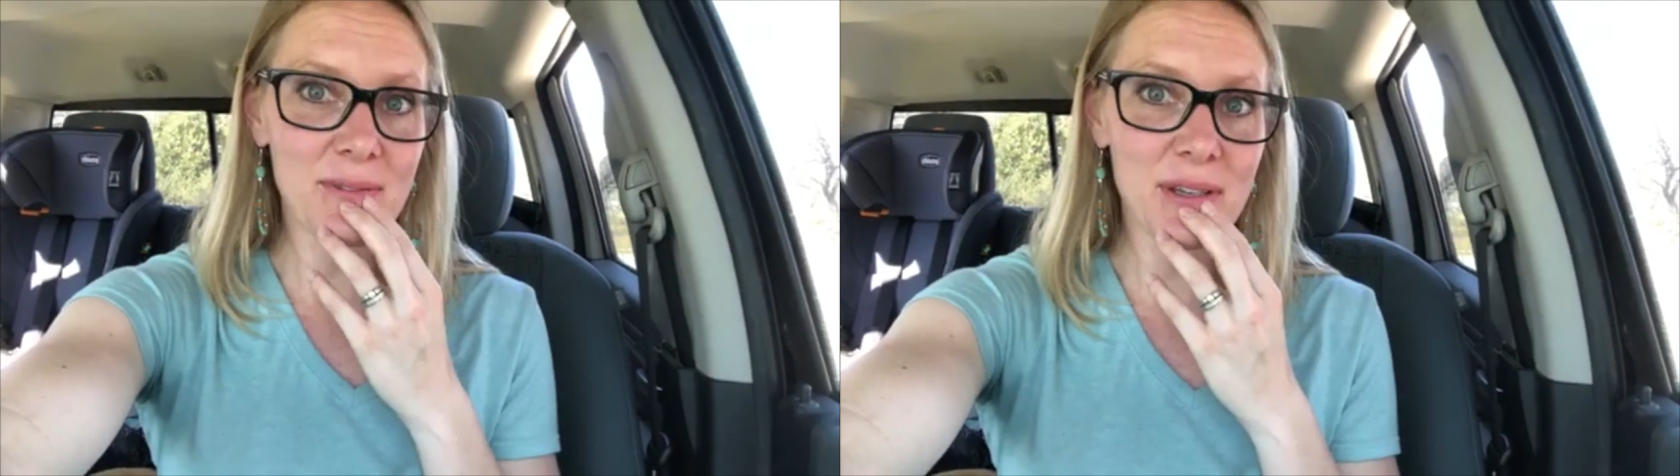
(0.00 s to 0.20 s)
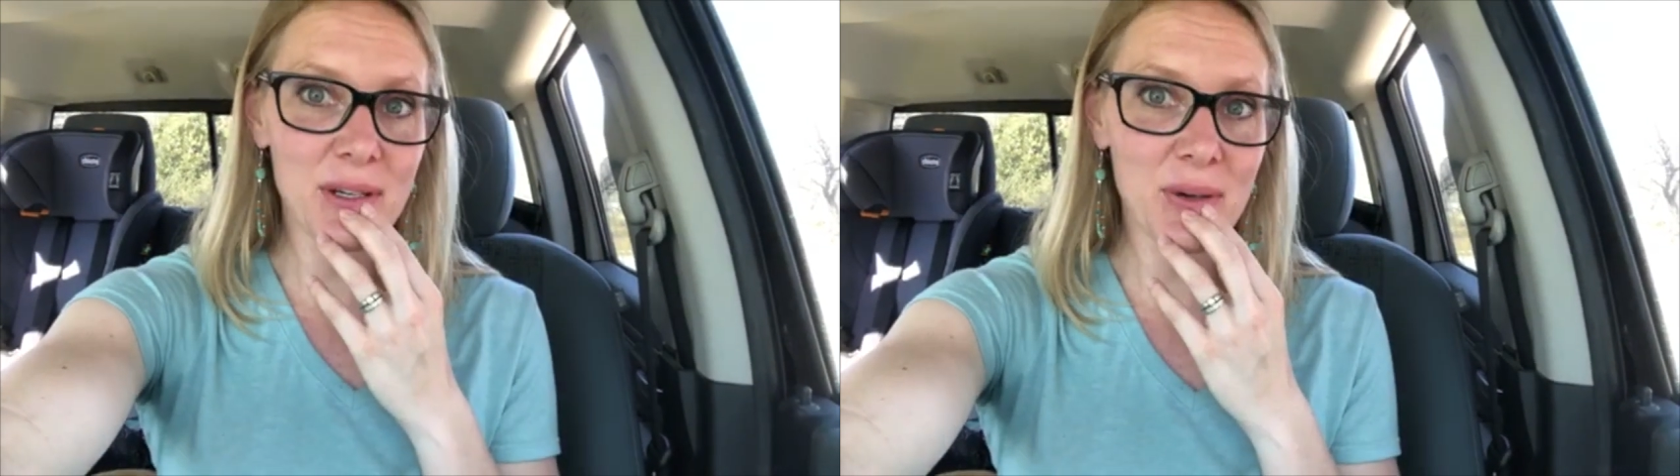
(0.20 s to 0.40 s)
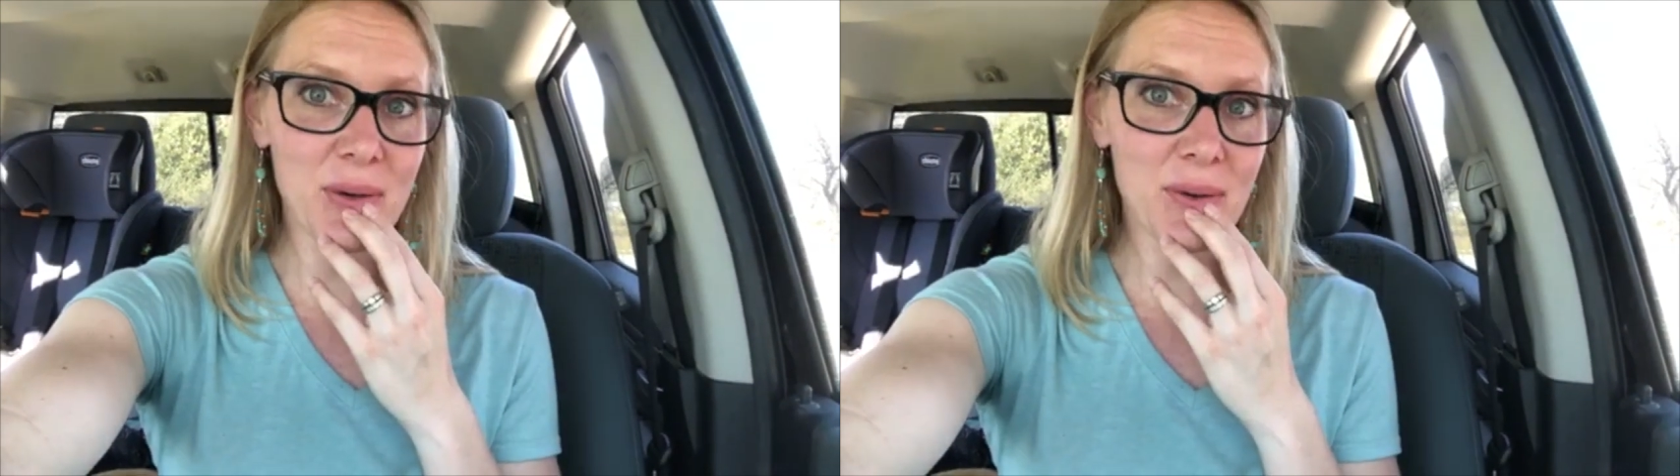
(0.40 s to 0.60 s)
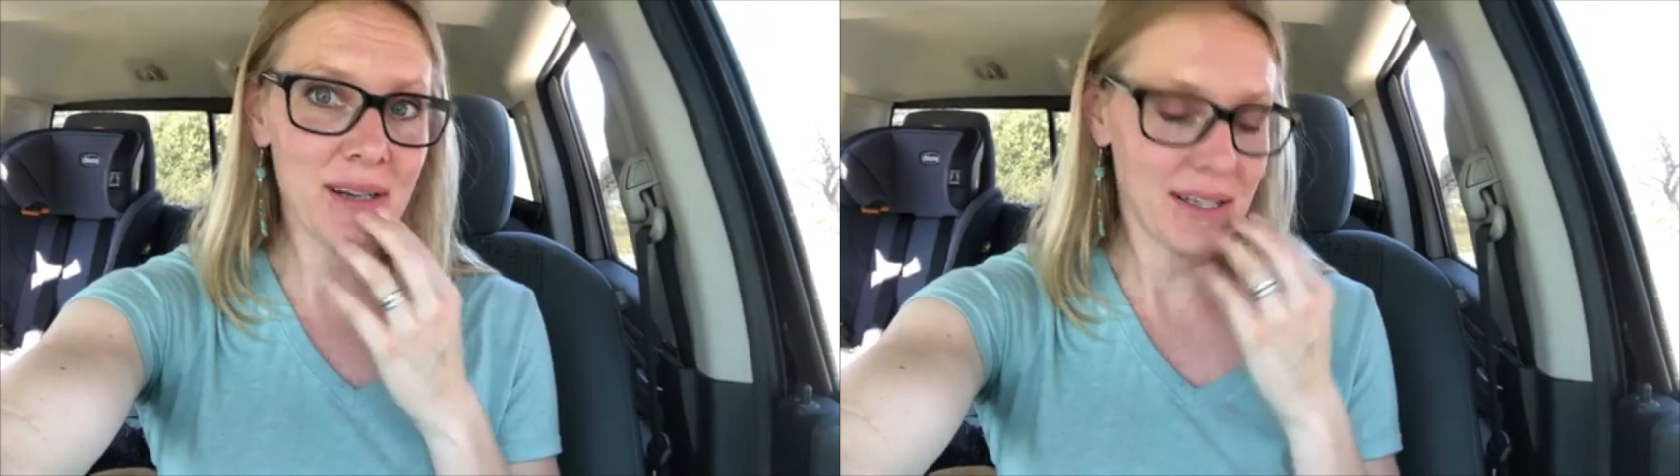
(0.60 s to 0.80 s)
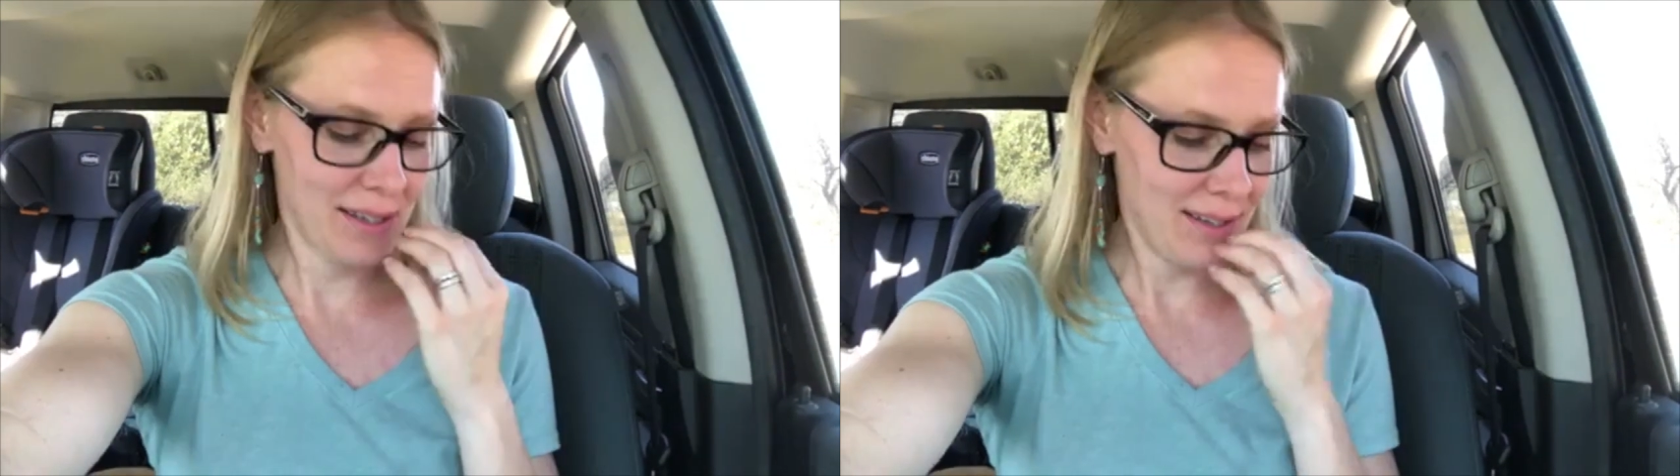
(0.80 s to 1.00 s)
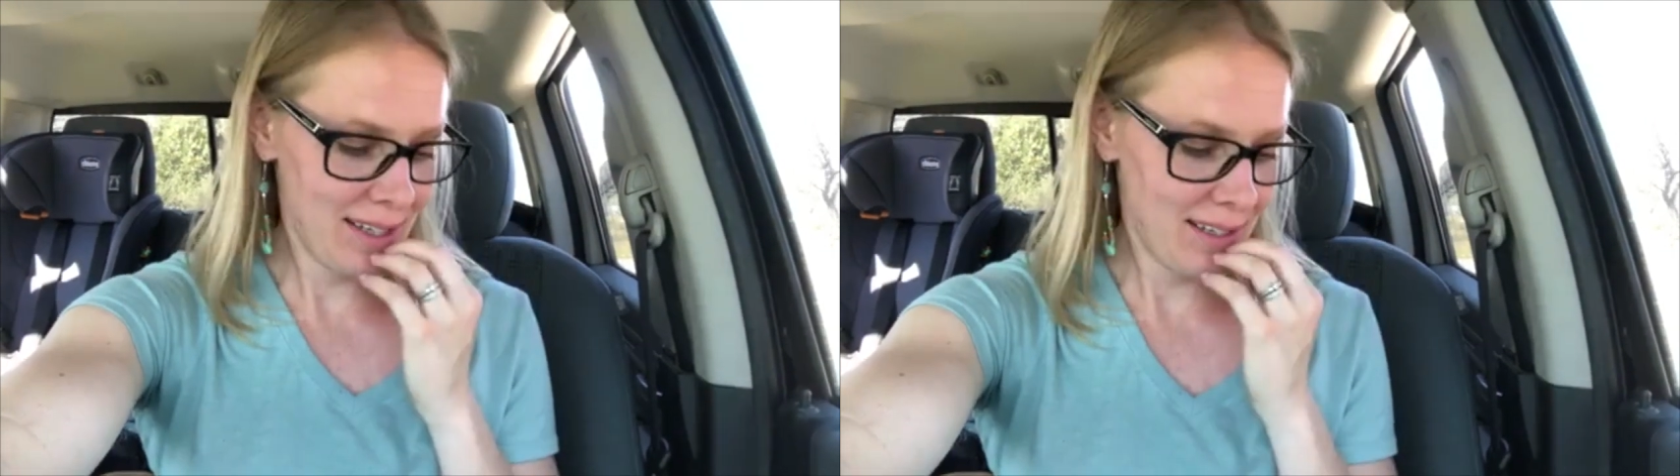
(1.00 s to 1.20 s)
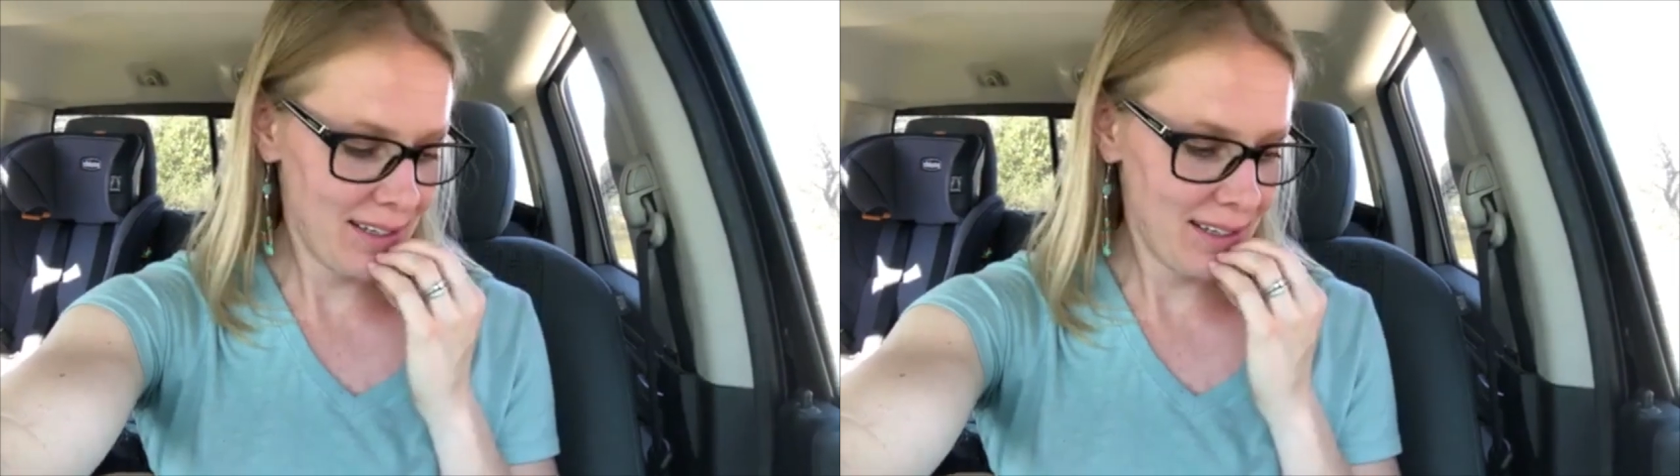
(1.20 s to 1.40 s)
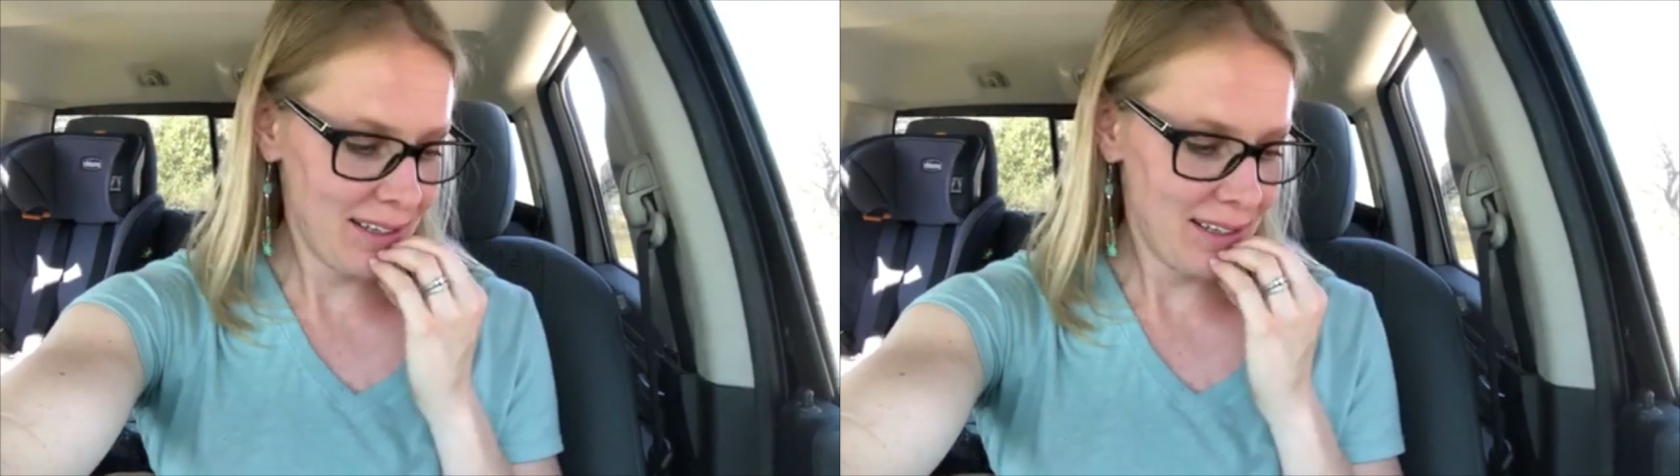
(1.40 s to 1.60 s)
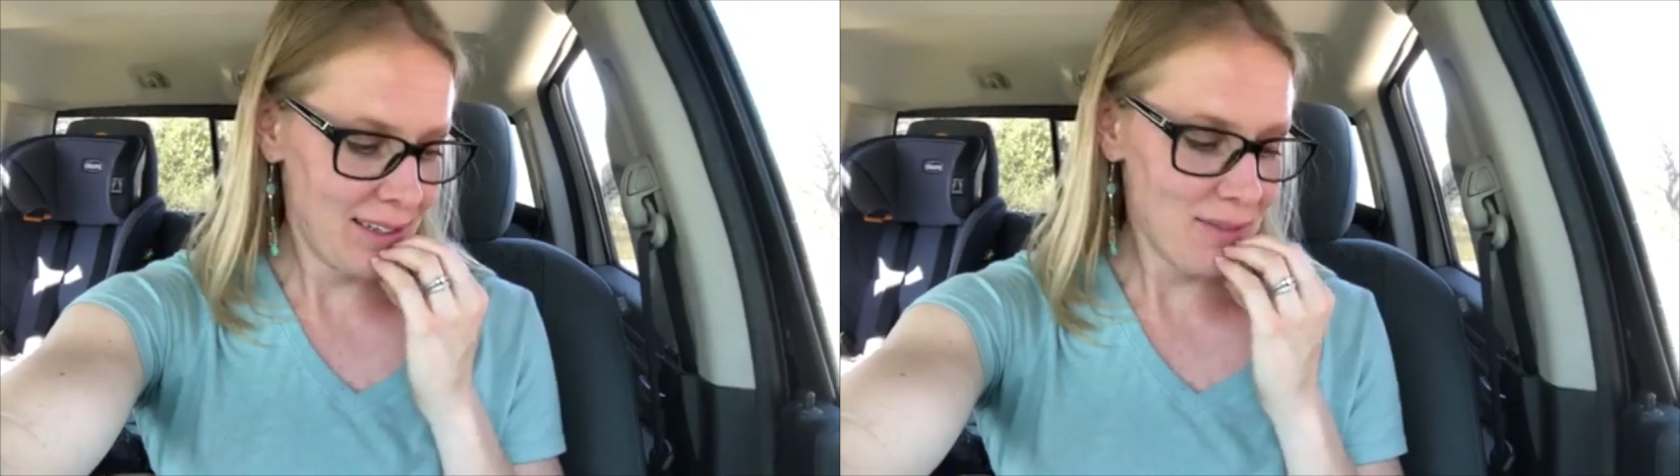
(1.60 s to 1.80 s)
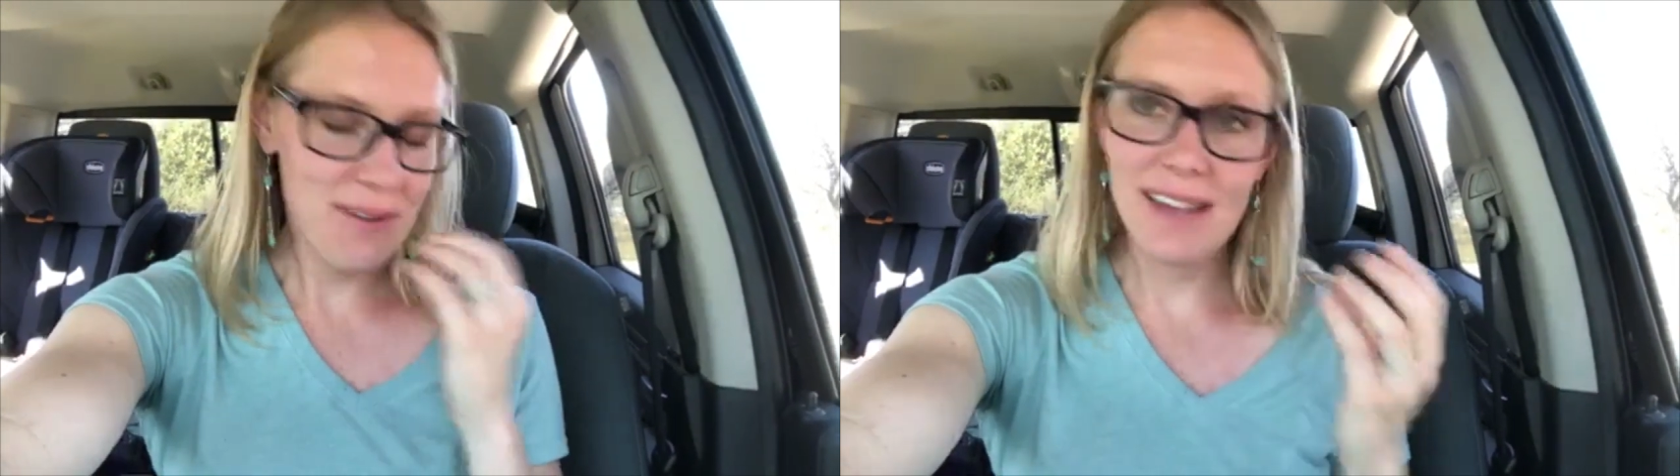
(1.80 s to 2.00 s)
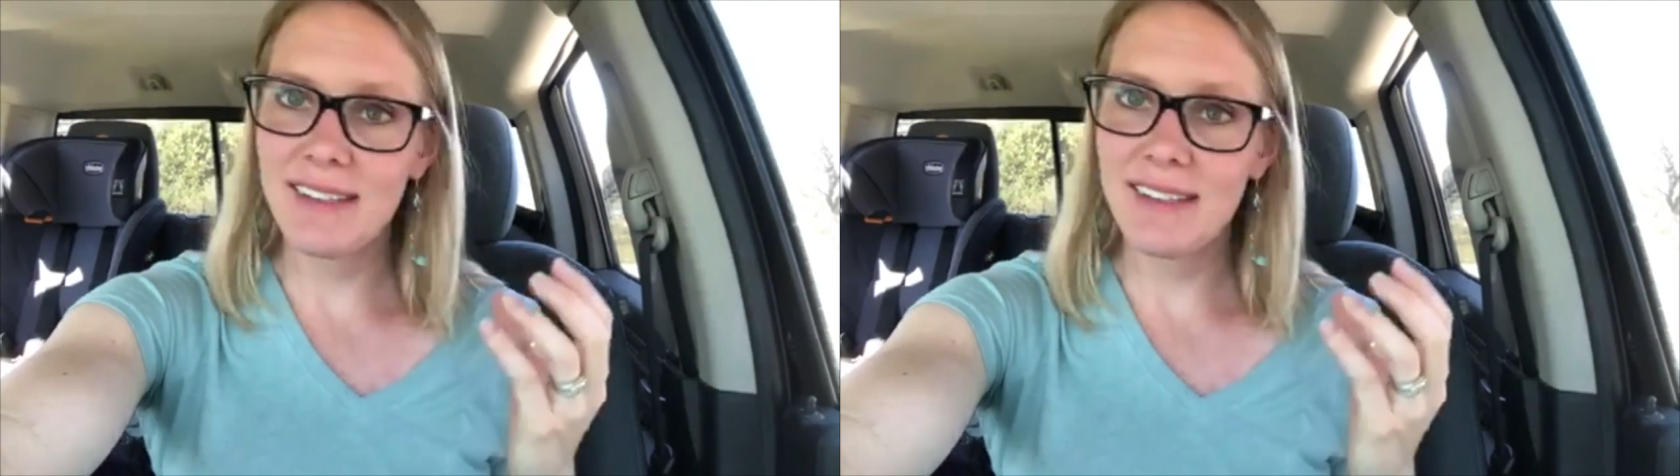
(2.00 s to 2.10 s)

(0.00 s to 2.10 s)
you find this